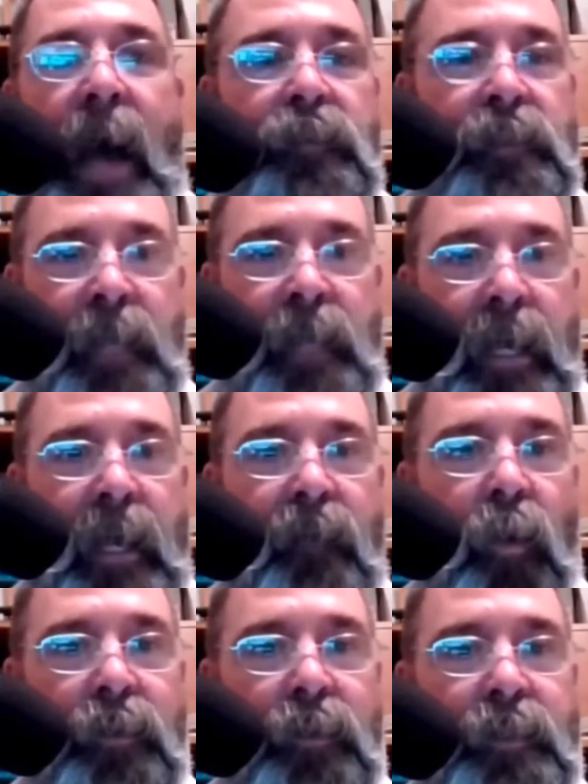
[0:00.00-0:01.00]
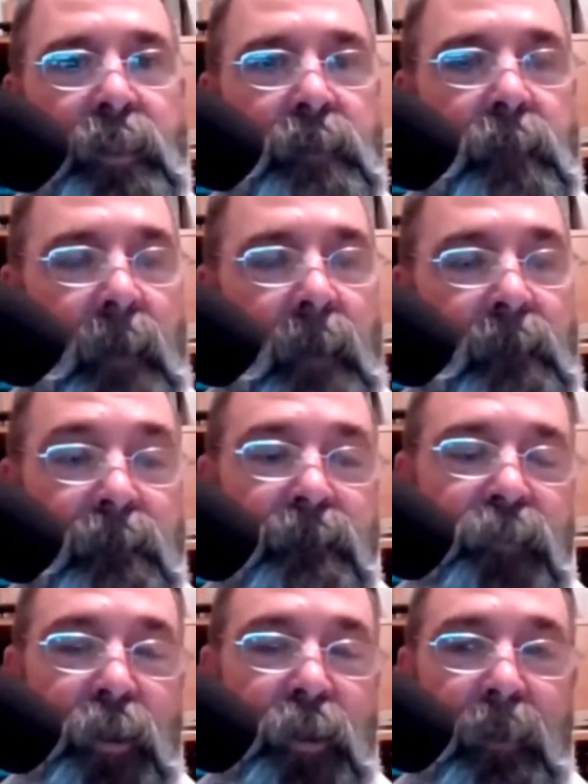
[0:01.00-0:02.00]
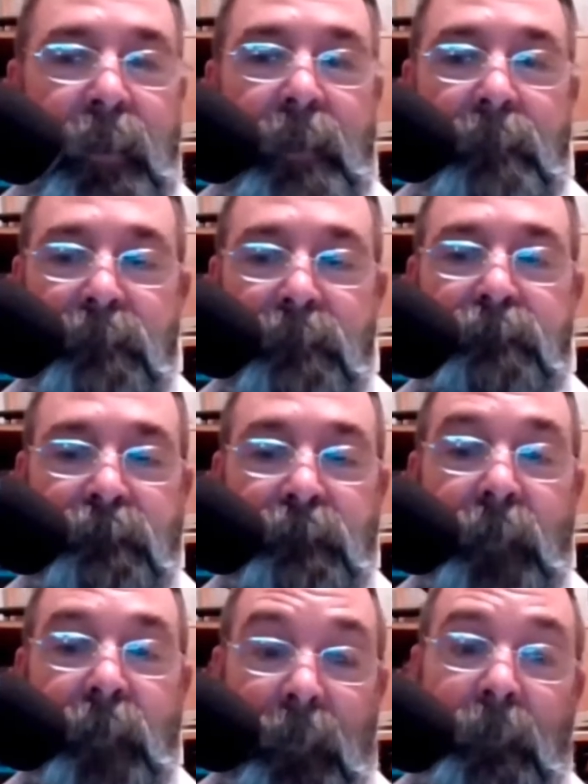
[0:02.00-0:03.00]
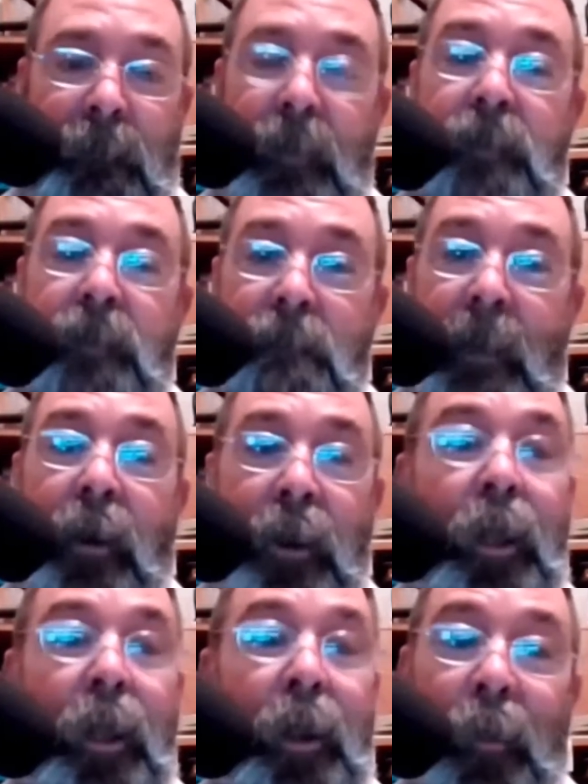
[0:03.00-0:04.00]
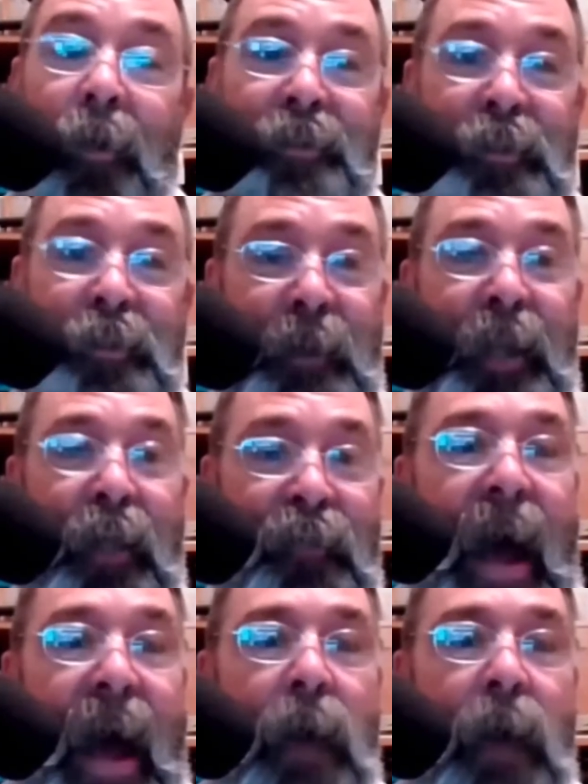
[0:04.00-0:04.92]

thousands of head of horses. Certainly that's been on a lot of horses, but not